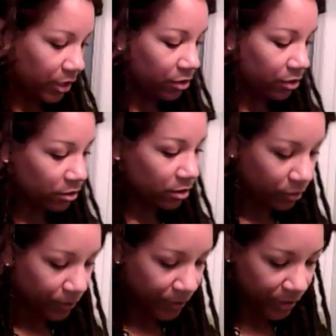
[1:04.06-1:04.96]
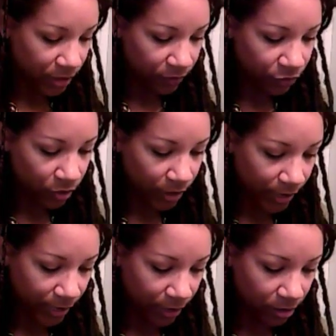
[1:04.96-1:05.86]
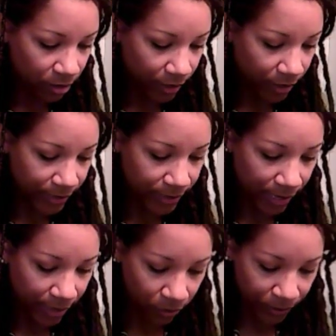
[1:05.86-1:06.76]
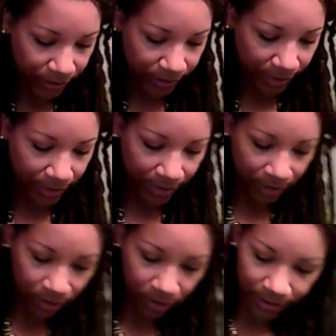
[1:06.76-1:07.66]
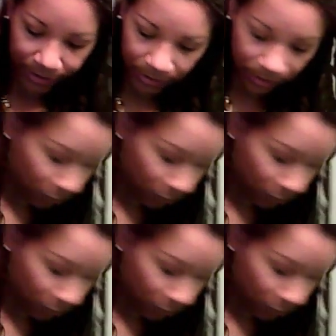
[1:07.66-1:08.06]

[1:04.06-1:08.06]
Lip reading: your little piece of dread hair, and as I always say, less is